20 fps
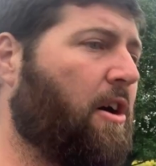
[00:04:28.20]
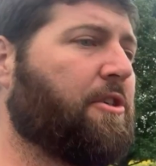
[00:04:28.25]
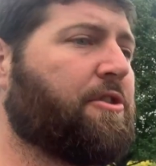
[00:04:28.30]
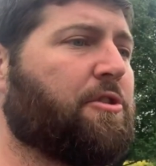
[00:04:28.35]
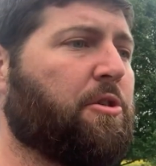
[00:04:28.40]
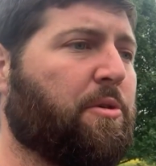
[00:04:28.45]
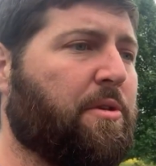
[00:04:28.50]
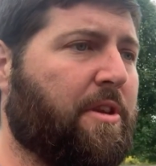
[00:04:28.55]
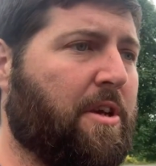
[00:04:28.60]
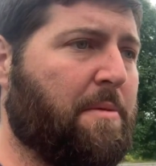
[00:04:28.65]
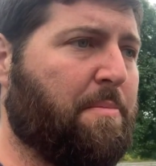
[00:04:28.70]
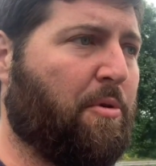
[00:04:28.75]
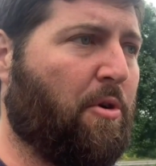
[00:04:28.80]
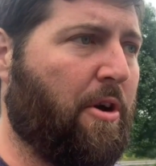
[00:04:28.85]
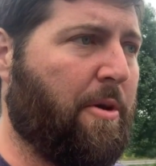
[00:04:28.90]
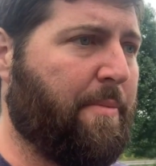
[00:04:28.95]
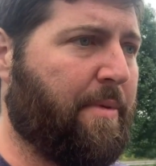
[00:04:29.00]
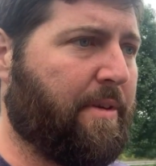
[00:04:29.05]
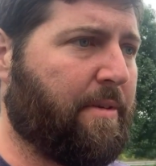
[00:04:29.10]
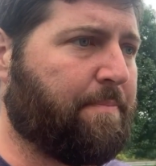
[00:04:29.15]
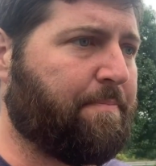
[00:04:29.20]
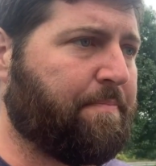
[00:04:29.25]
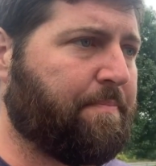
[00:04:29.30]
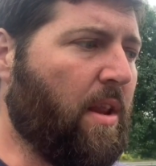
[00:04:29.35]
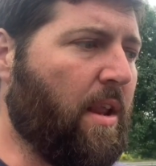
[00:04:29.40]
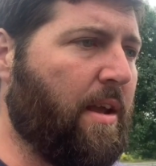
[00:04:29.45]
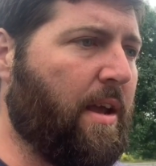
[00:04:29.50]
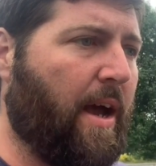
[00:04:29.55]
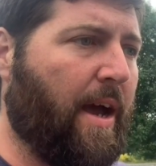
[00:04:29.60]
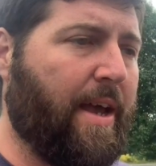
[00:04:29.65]
Also in the appointment,
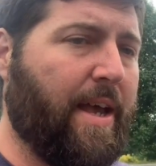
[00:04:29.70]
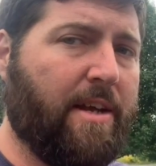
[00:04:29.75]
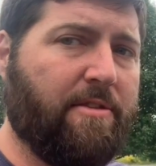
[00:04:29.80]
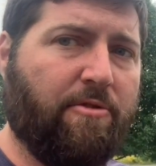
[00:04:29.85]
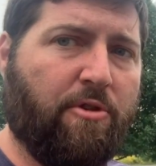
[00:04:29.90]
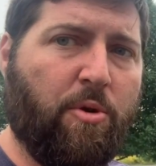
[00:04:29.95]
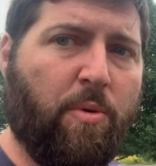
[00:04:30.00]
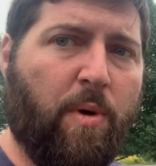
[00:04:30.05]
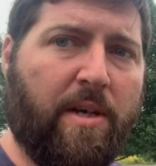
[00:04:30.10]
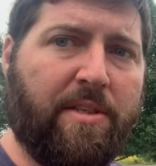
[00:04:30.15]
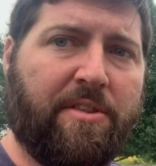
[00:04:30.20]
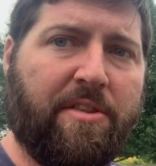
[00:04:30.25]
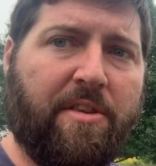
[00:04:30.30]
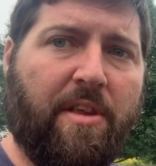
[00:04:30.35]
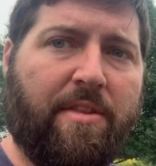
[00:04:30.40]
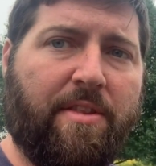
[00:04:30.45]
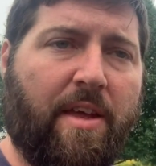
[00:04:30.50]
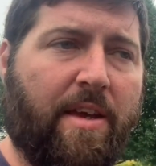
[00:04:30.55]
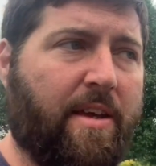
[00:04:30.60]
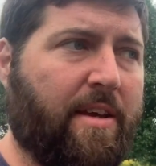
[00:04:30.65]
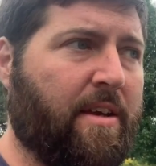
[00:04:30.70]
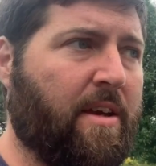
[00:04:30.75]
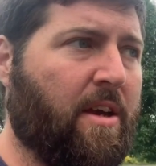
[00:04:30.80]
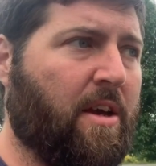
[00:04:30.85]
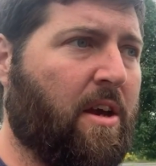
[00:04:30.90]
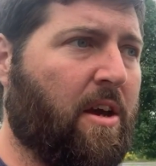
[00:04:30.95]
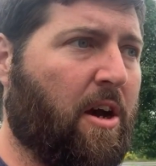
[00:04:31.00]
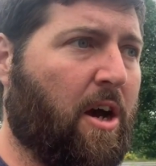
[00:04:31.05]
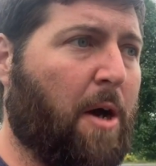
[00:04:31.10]
I had requested that they